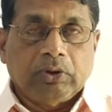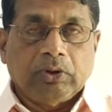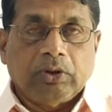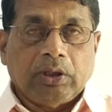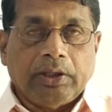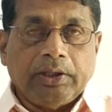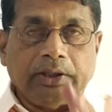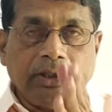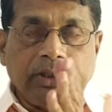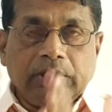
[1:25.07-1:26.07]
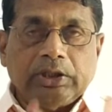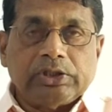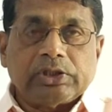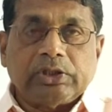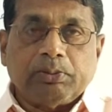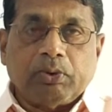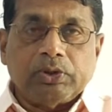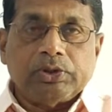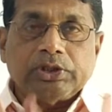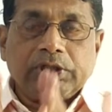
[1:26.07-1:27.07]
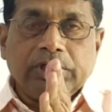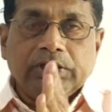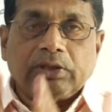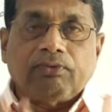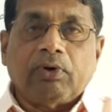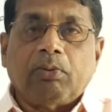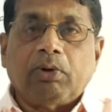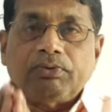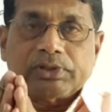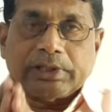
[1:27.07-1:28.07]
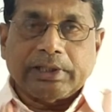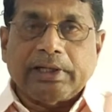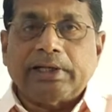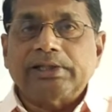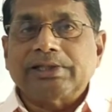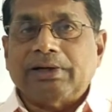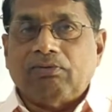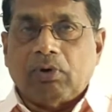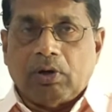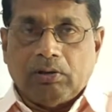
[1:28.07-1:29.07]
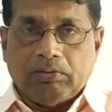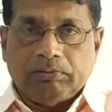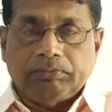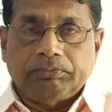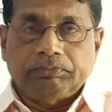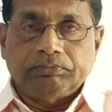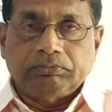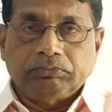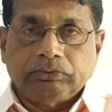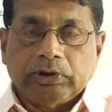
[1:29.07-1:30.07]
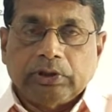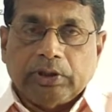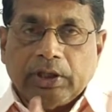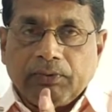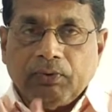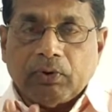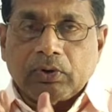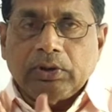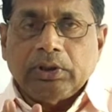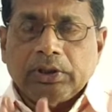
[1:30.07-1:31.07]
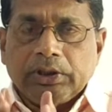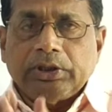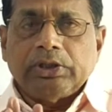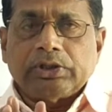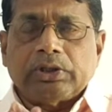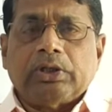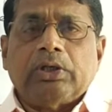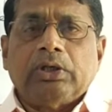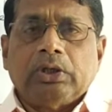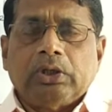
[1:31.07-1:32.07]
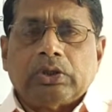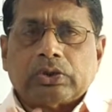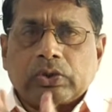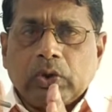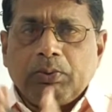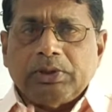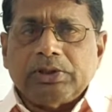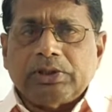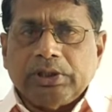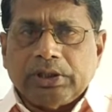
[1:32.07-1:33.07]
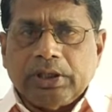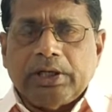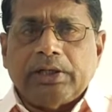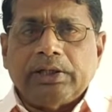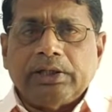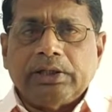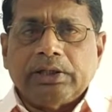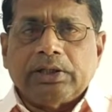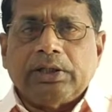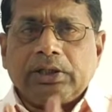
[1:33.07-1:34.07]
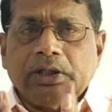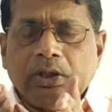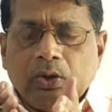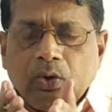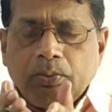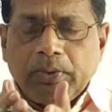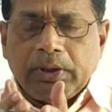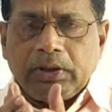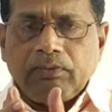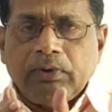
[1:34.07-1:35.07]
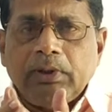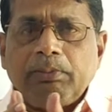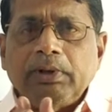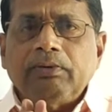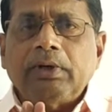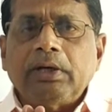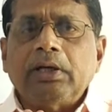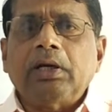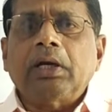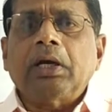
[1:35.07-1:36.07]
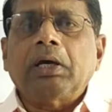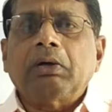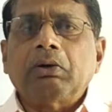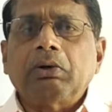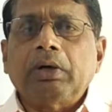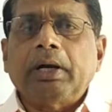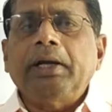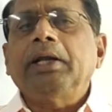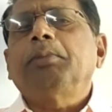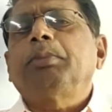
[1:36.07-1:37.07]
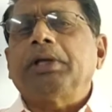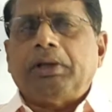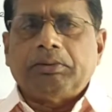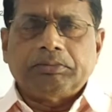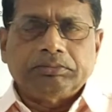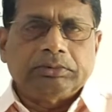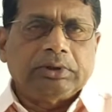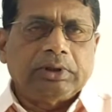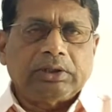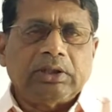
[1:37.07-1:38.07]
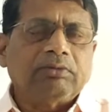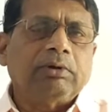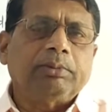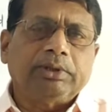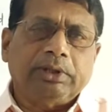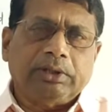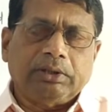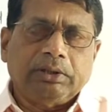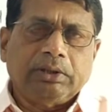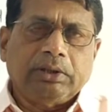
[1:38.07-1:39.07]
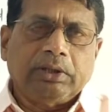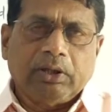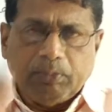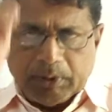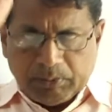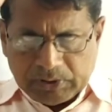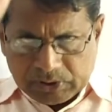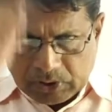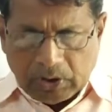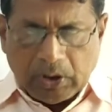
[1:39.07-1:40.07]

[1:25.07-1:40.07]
The lignin is deposited in the form of secondary cell wall. Therefore, it is so much thickened that the lumen will be very narrow and empty. Nothing will be there. Lumen means